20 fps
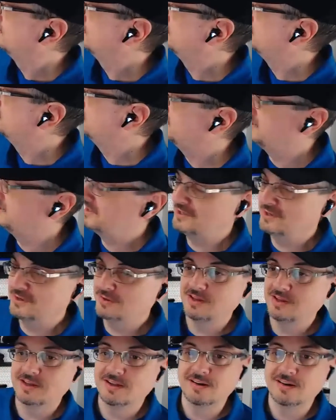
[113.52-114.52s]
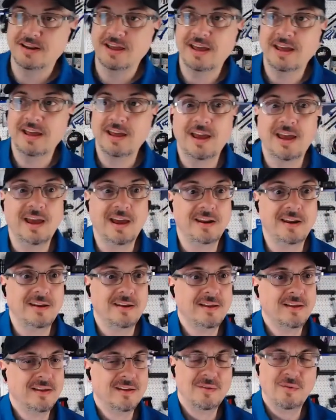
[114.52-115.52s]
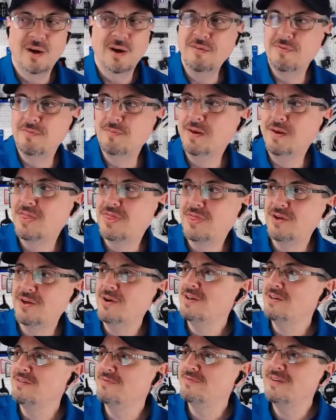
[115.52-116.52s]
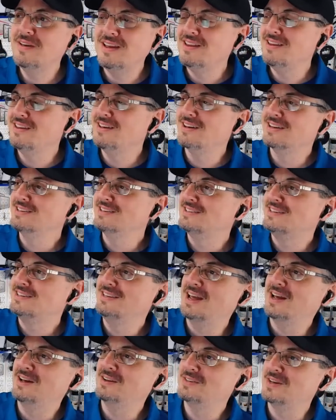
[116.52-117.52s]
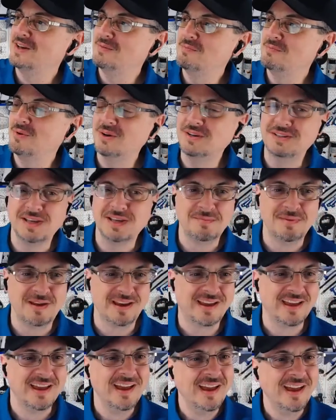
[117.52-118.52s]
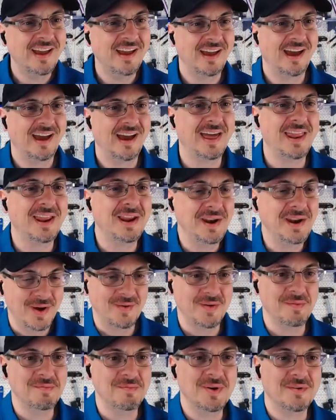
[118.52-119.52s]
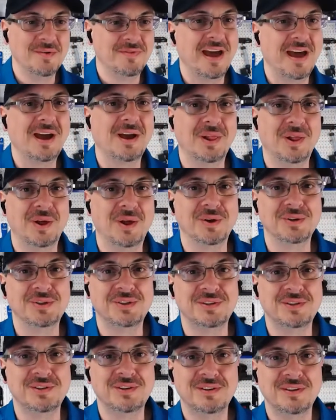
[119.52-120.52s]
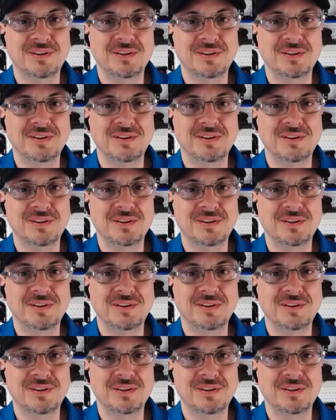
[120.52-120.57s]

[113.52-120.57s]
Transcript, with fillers: the Mini 2 the other day and wow, from like 30 feet, you can see downtown Boise. I'm like, I didn't know we moved that close.